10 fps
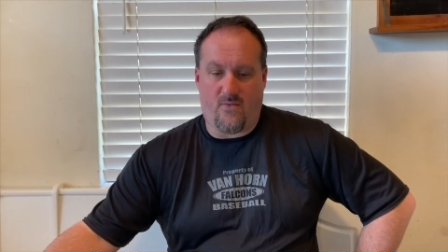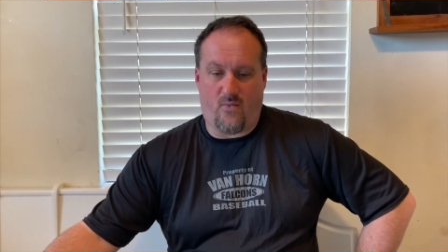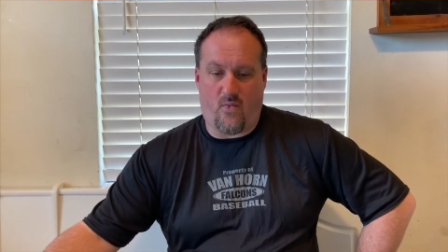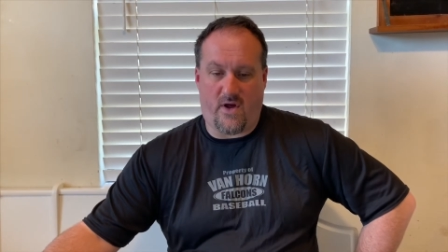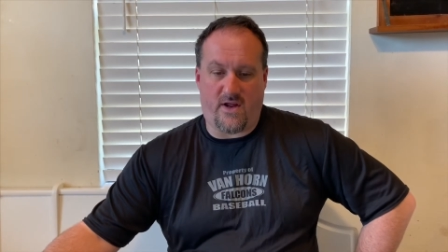
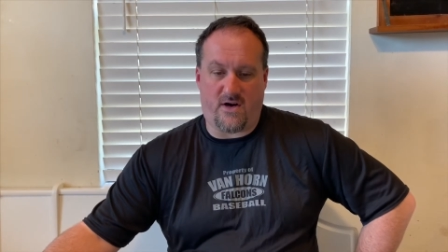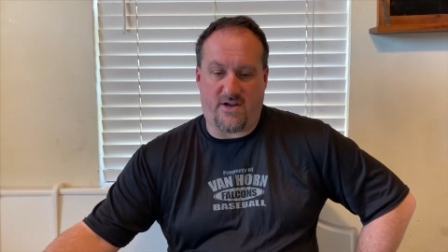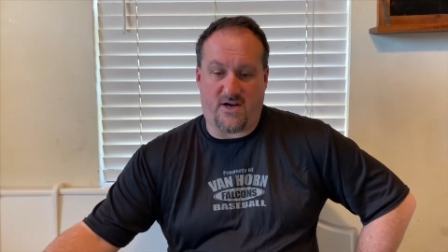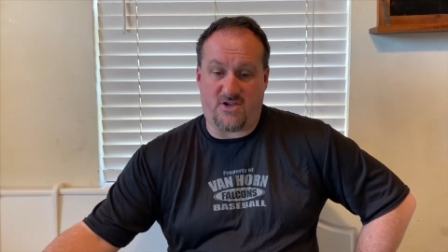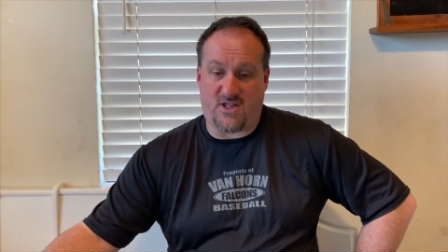
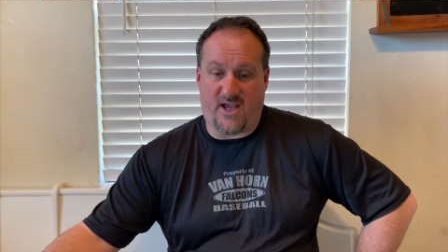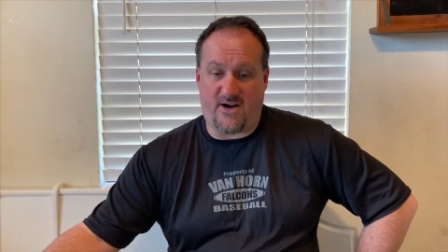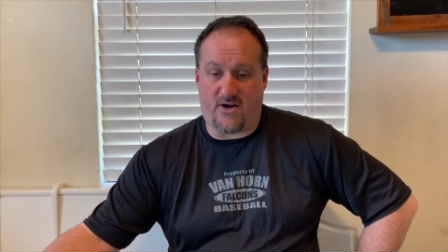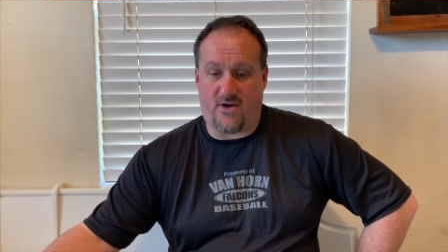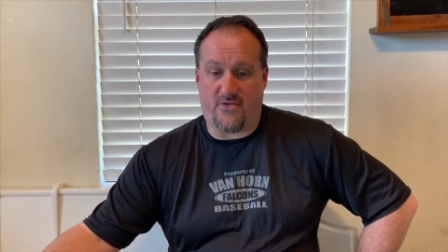100 years
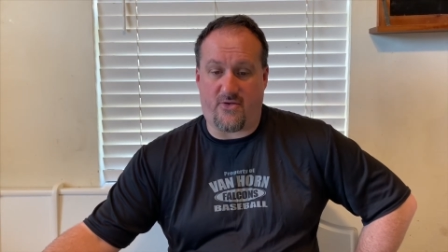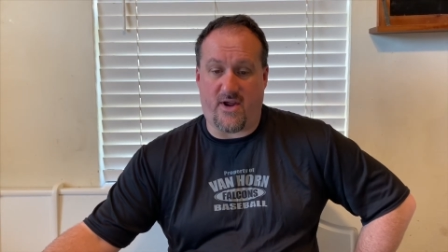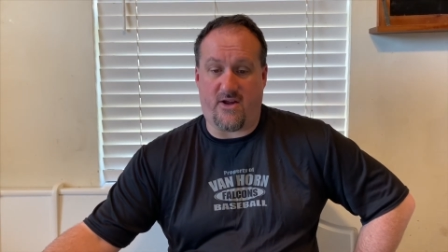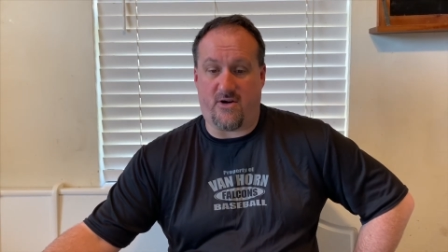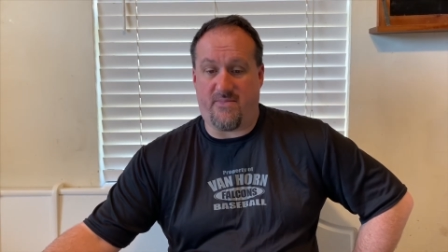later,
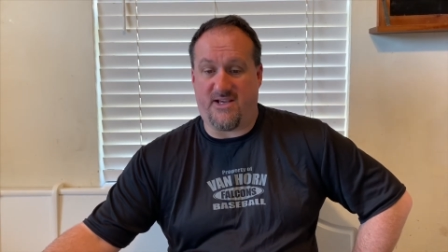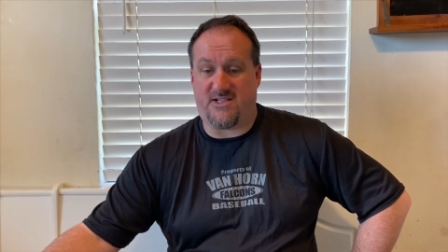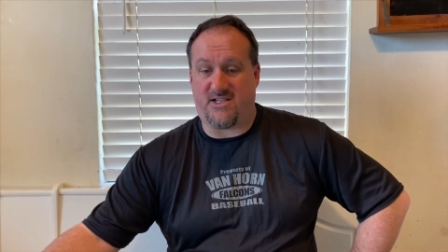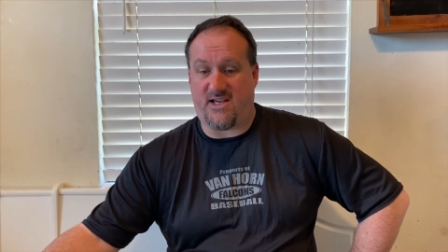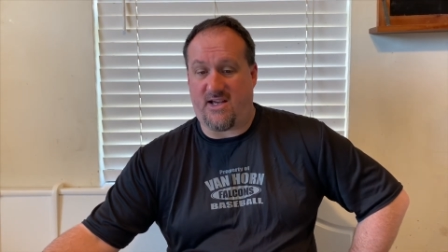300
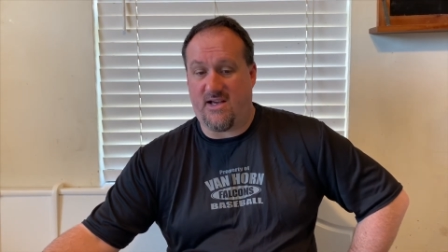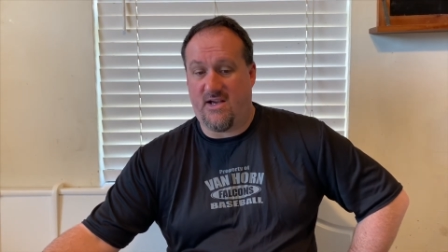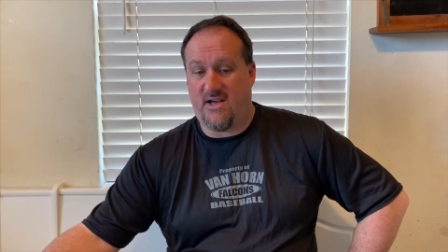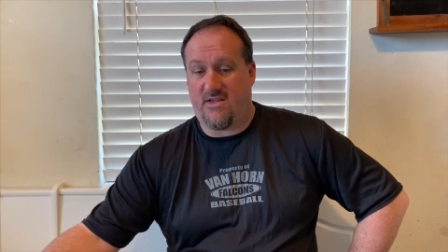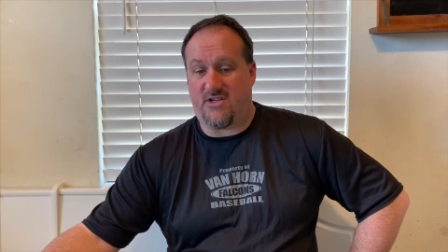BC,
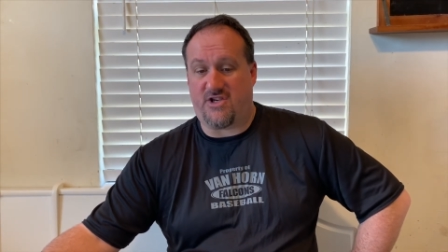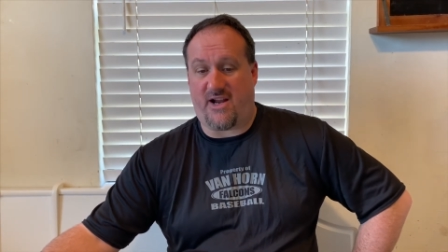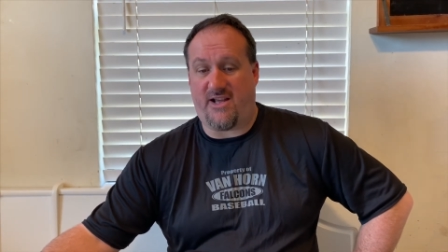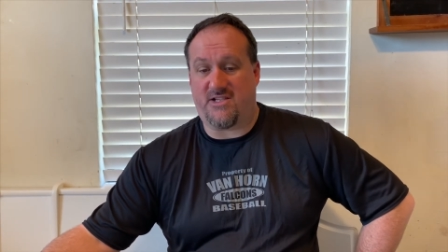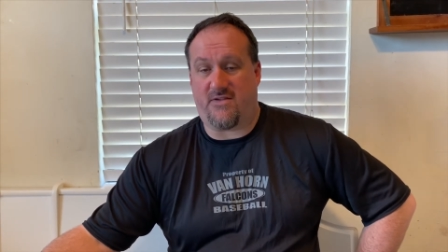the
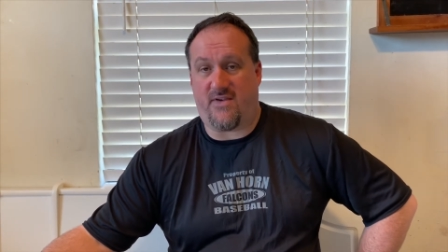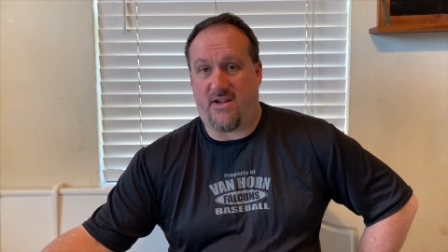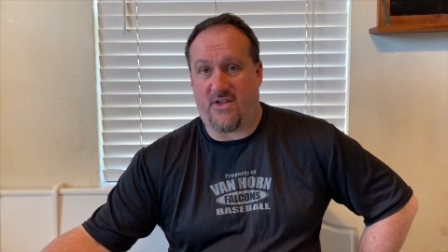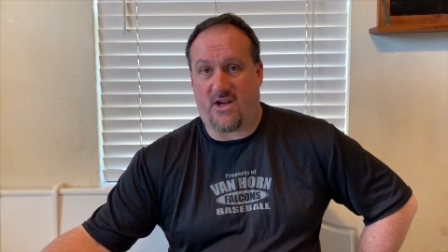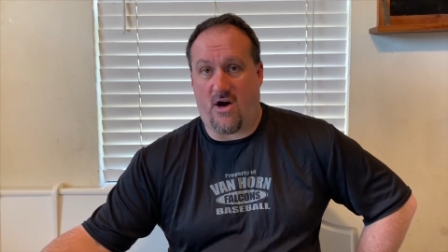Chinese
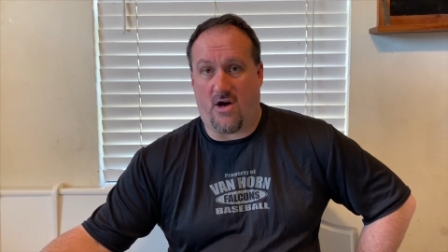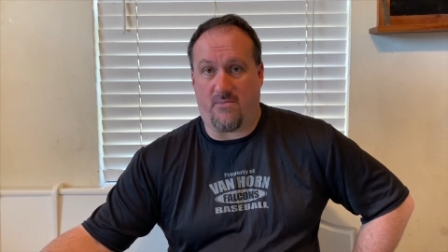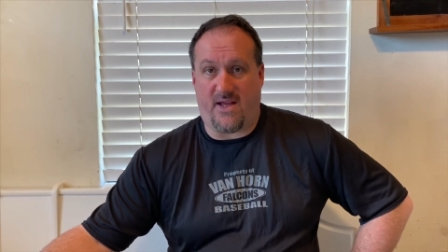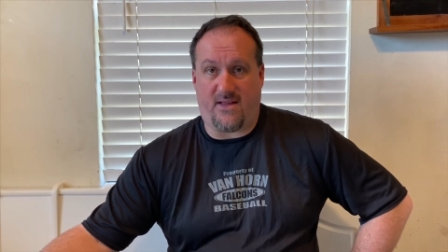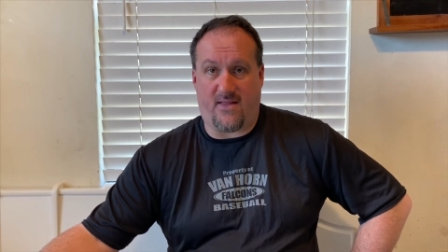invented the
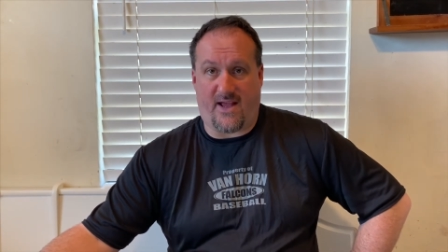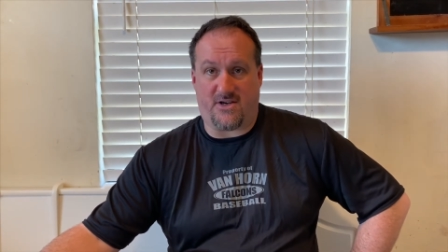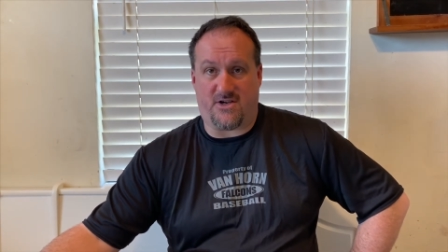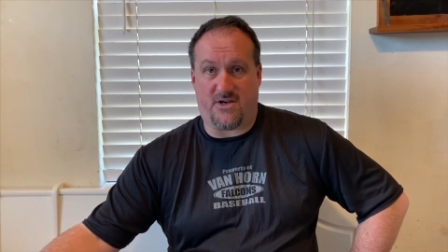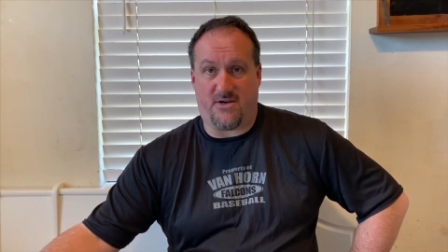Kongming
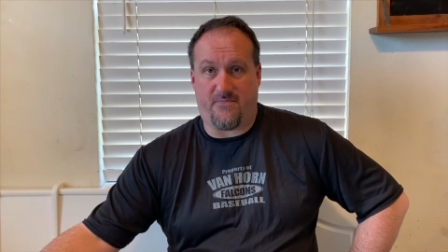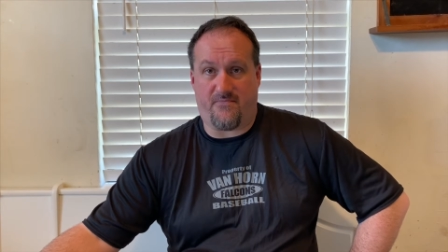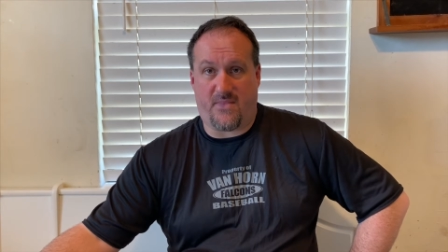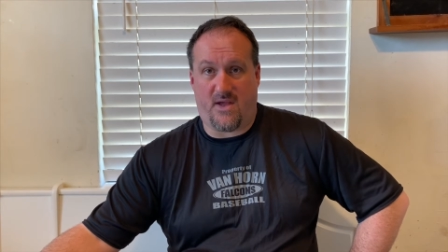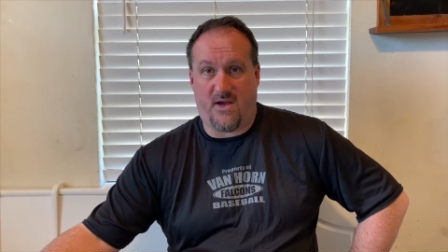lantern.
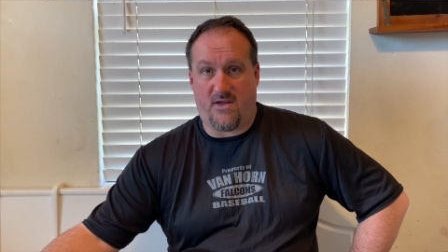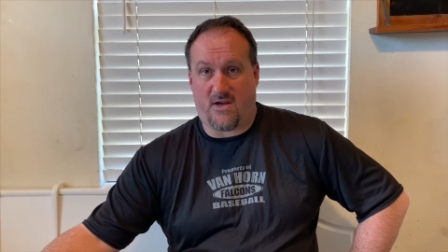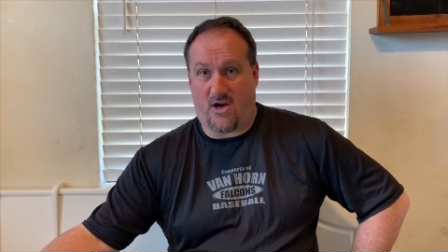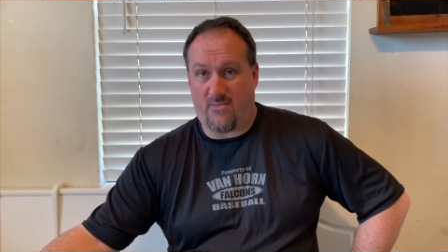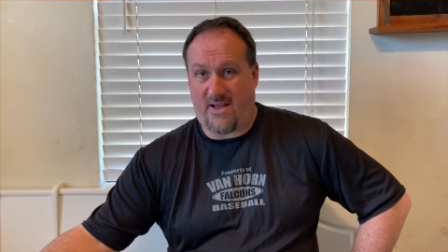
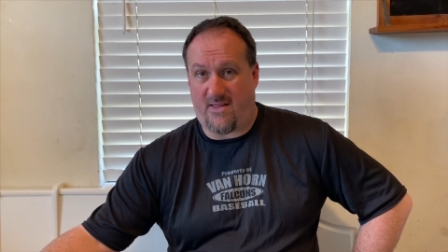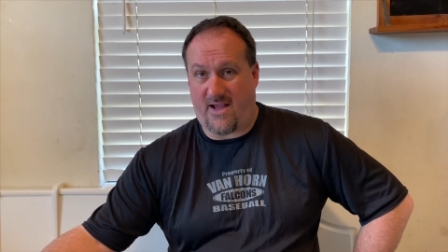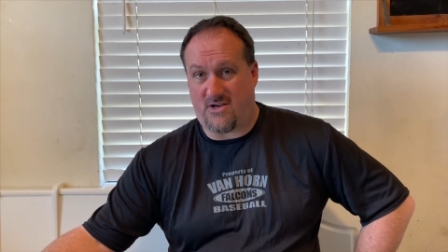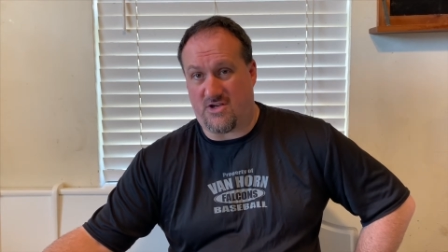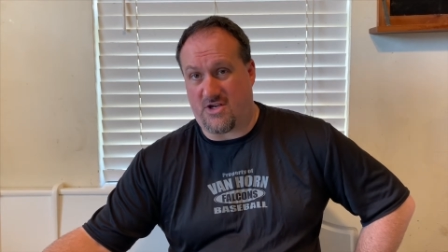Kongming
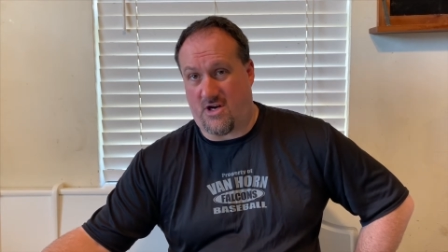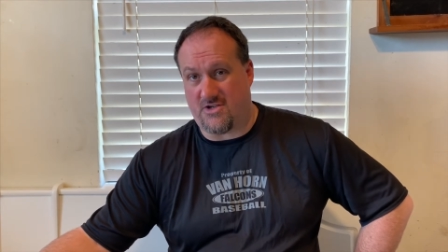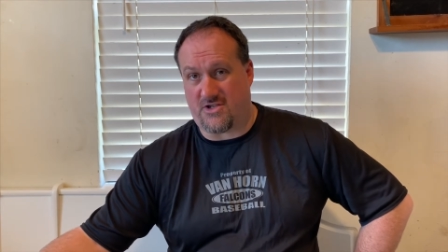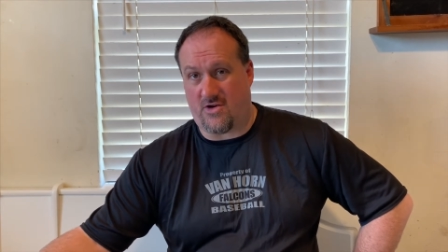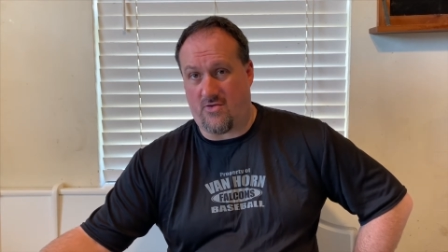lantern is
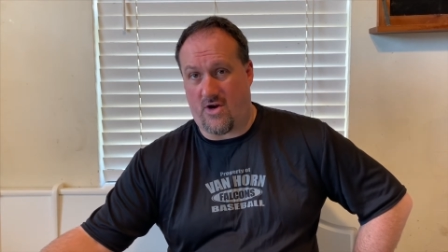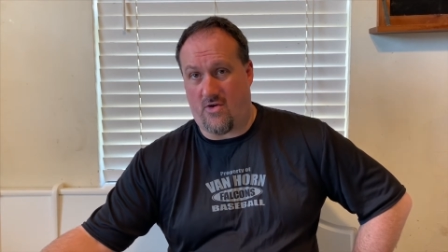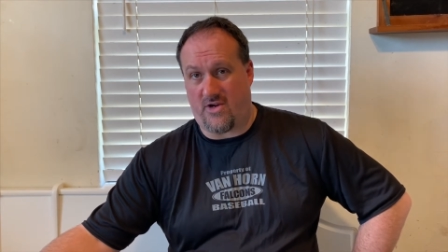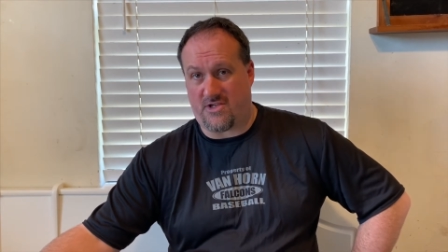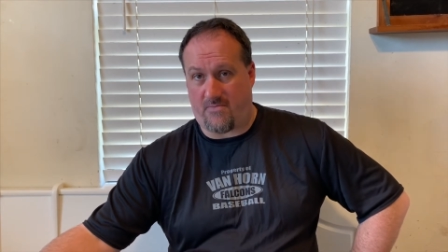also
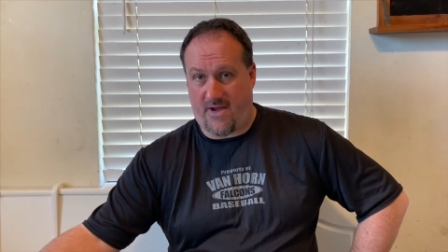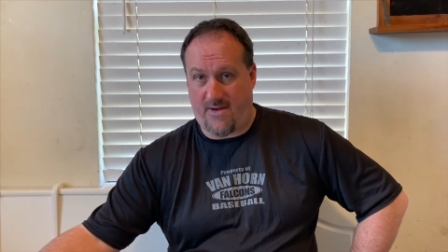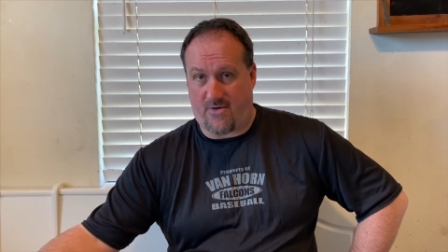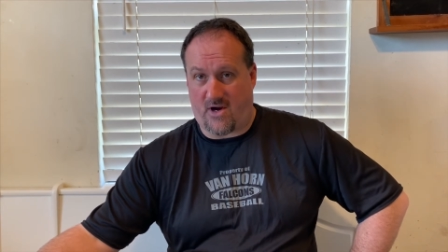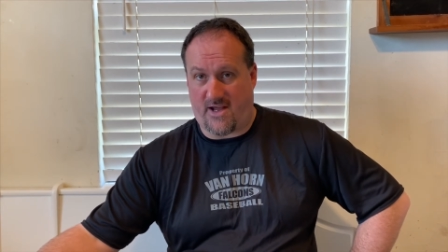known as a
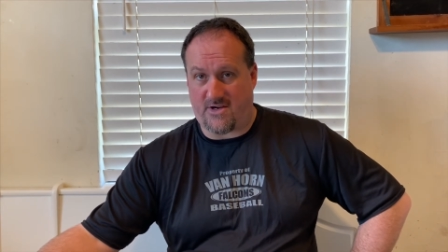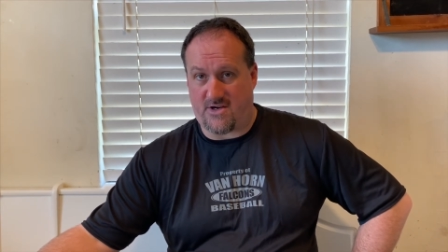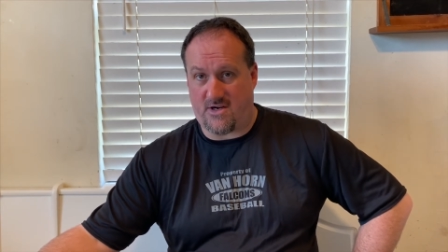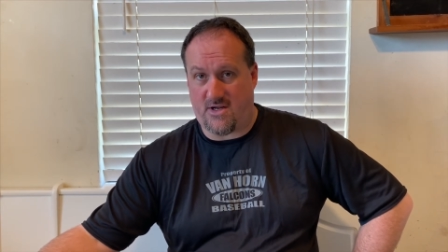paper lantern.